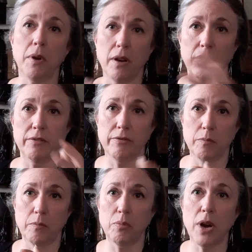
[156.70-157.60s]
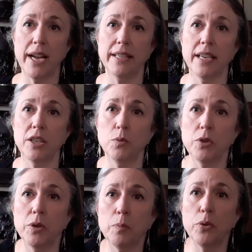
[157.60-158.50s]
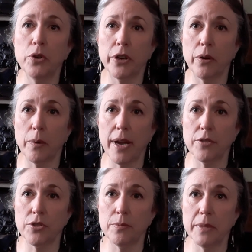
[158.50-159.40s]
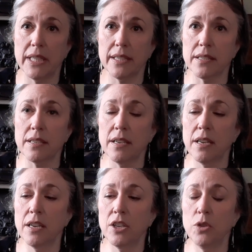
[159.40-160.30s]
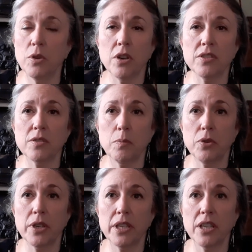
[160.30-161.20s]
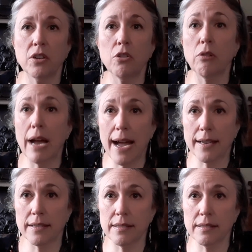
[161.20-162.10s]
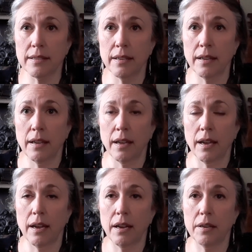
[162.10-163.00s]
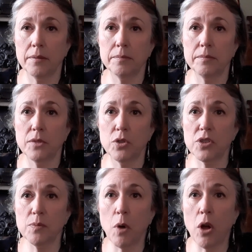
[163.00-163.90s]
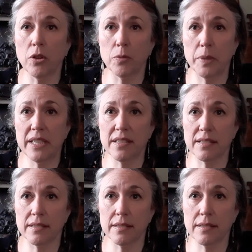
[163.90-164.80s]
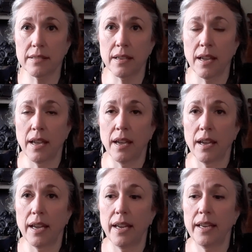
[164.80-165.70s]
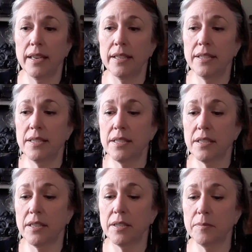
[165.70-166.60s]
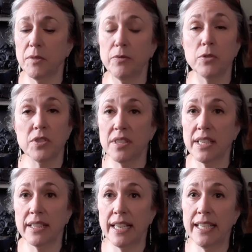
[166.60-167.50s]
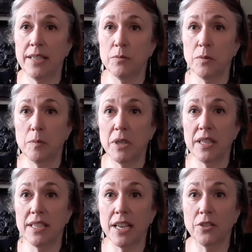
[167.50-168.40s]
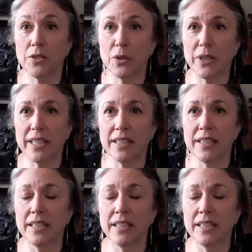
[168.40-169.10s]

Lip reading: of brine that you would put around your meat. You would also put it in crocks, your smaller pieces, and the first thing they'd eat would be the tenderloin.